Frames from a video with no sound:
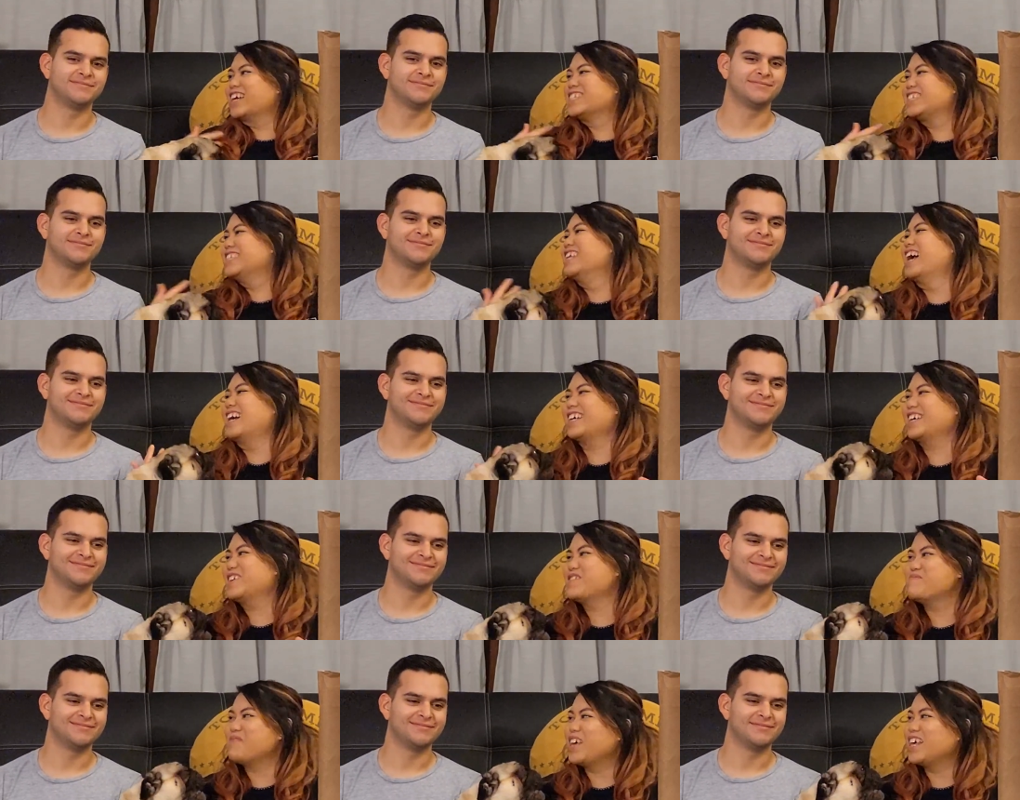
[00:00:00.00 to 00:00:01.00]
Speaker 1: that's
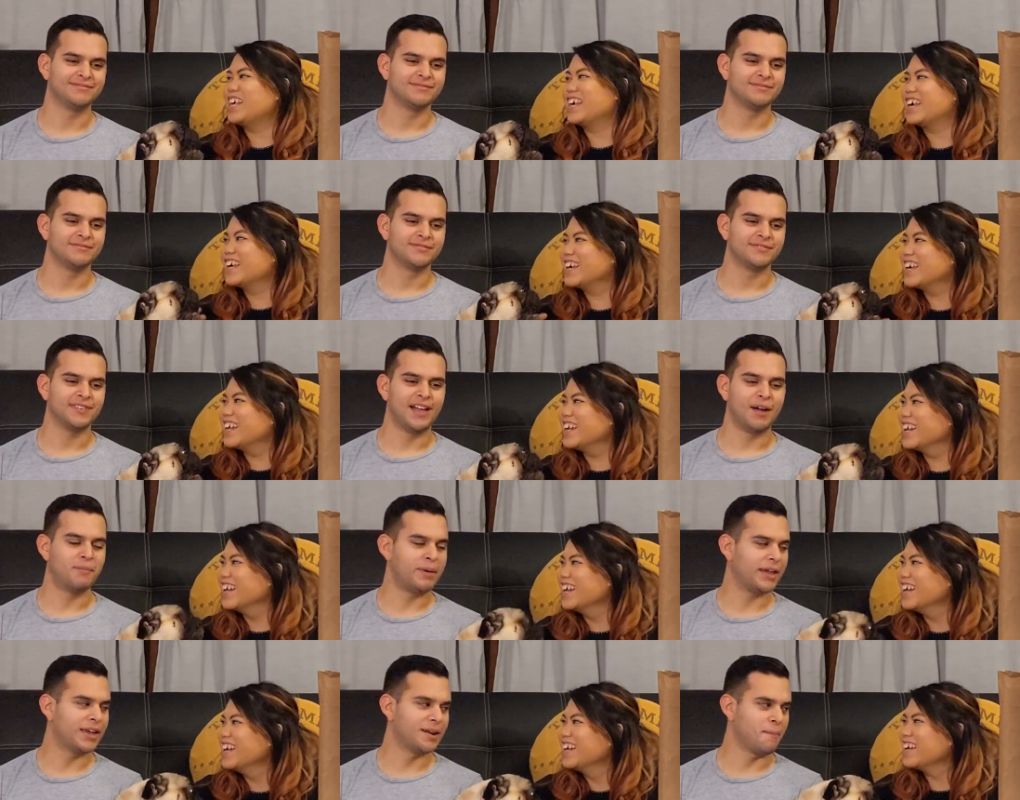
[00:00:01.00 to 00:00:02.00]
not gonna make it.
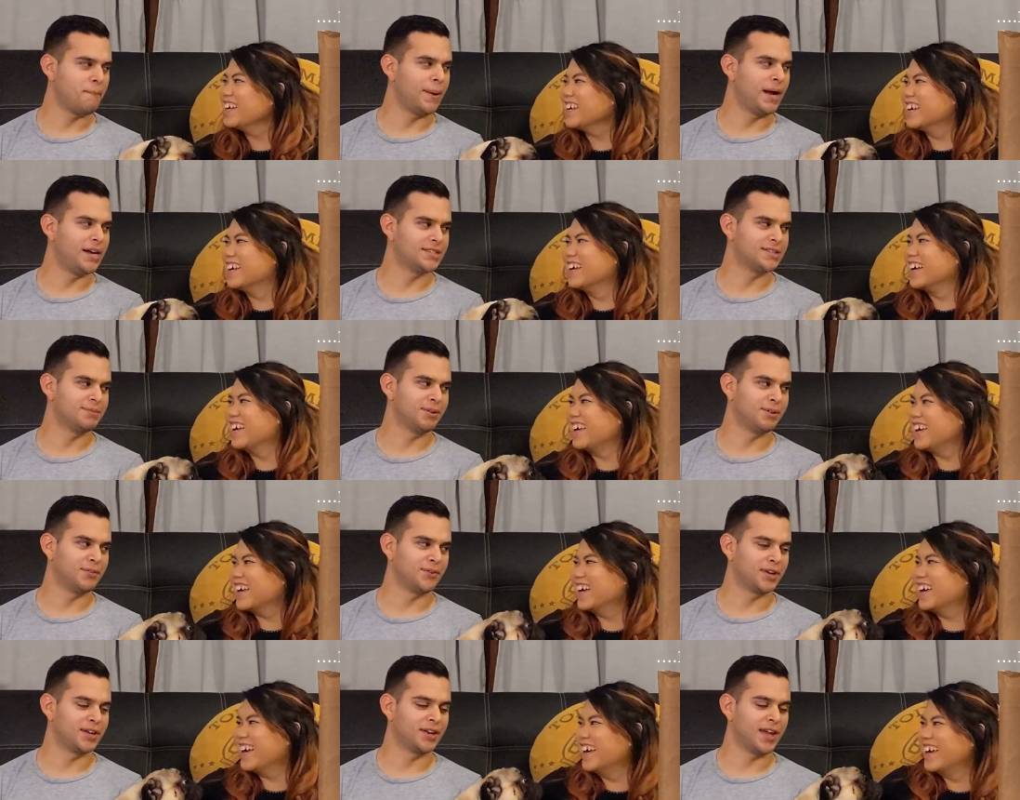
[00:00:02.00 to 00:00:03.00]
Speaker 2: I'll make it impossible for
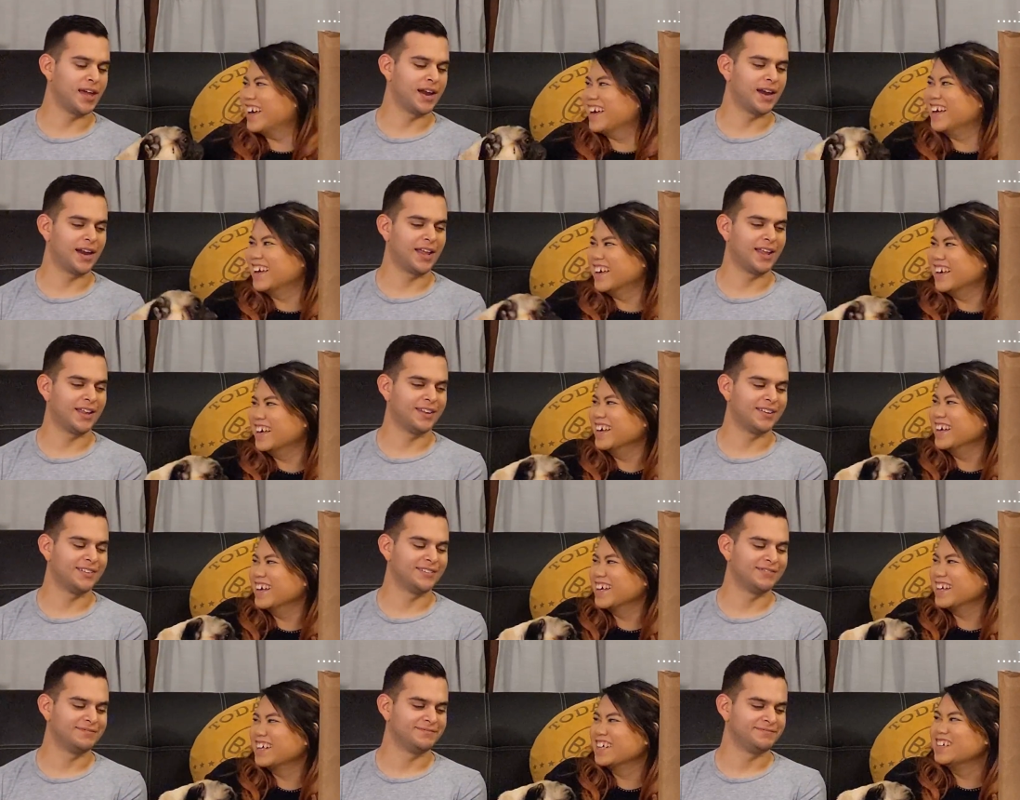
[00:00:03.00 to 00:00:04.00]
you to edit
Speaker 1: it.
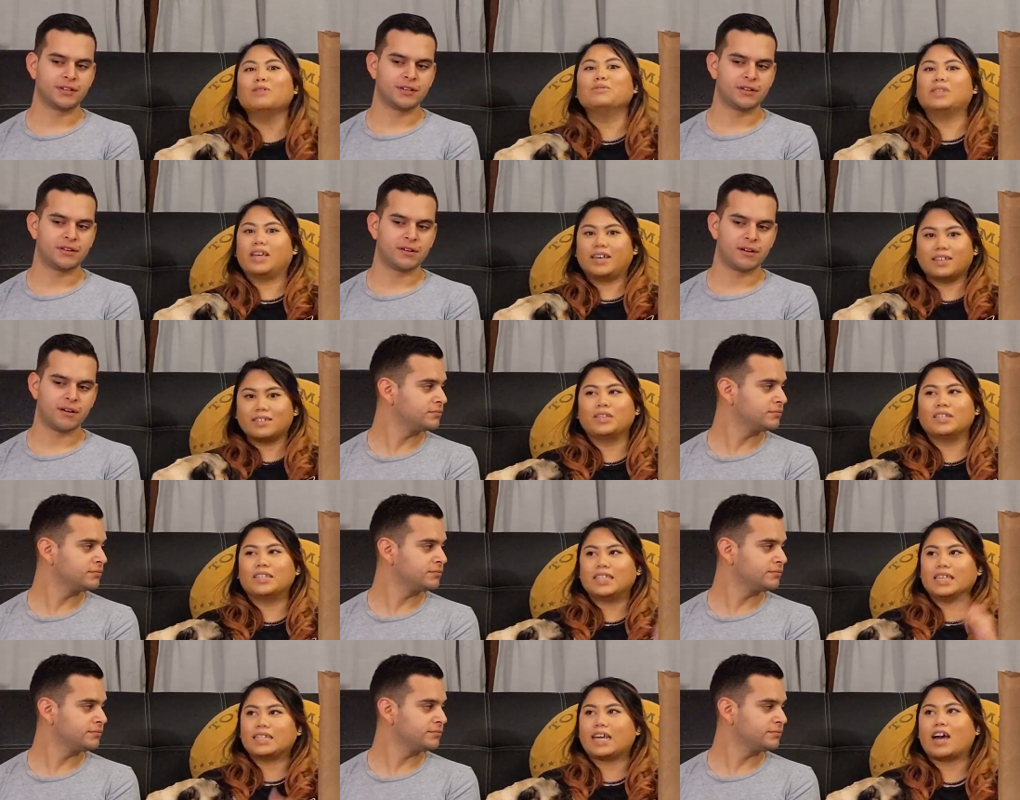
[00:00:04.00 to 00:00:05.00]
Close it. Put
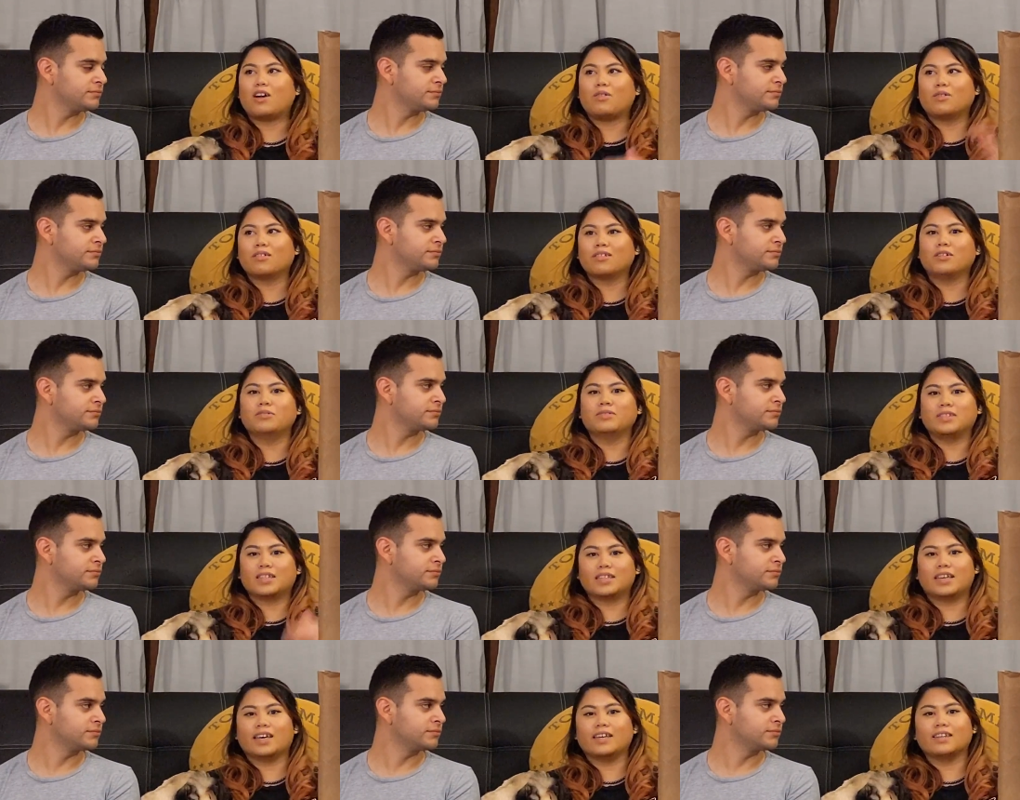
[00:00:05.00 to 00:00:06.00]
the seat down. Close
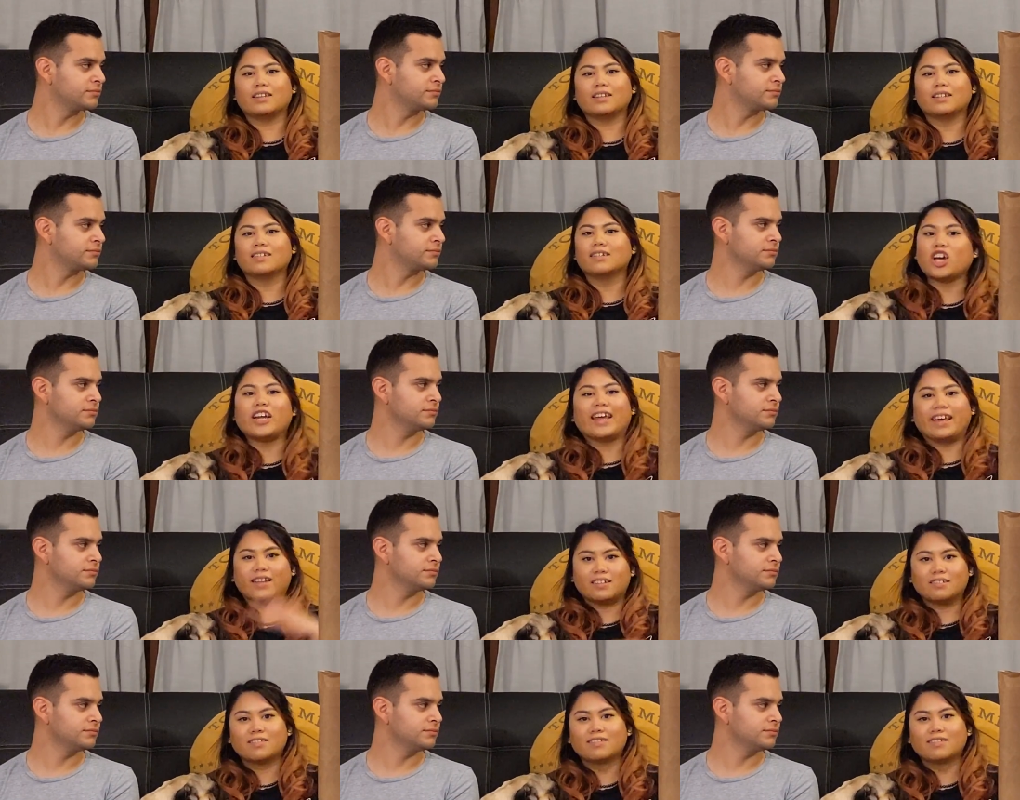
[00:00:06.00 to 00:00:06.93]
the lid. Shut it.